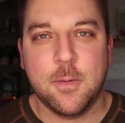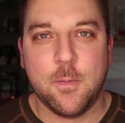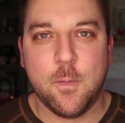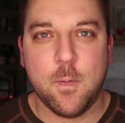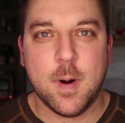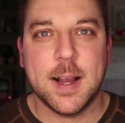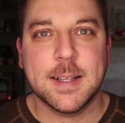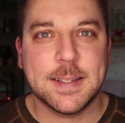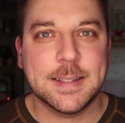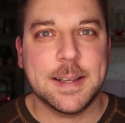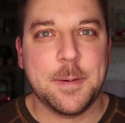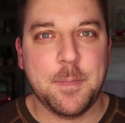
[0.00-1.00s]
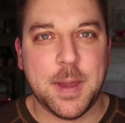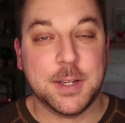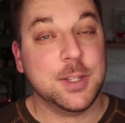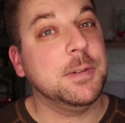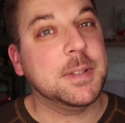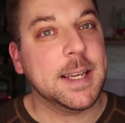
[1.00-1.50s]
what
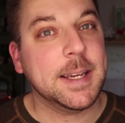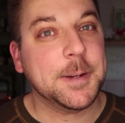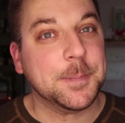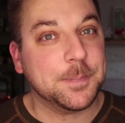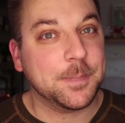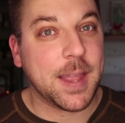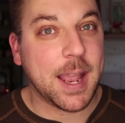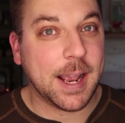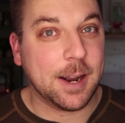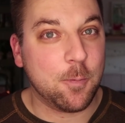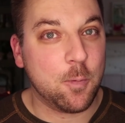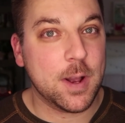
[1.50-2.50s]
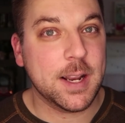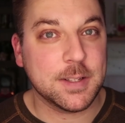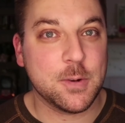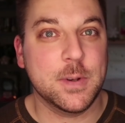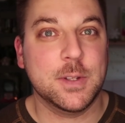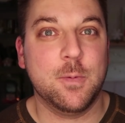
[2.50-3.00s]
makes you tick and what
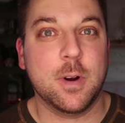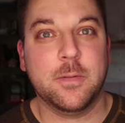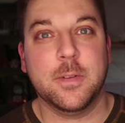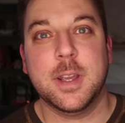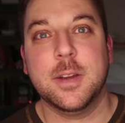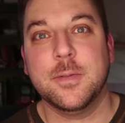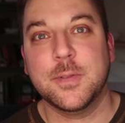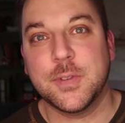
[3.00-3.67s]
is going to work for you.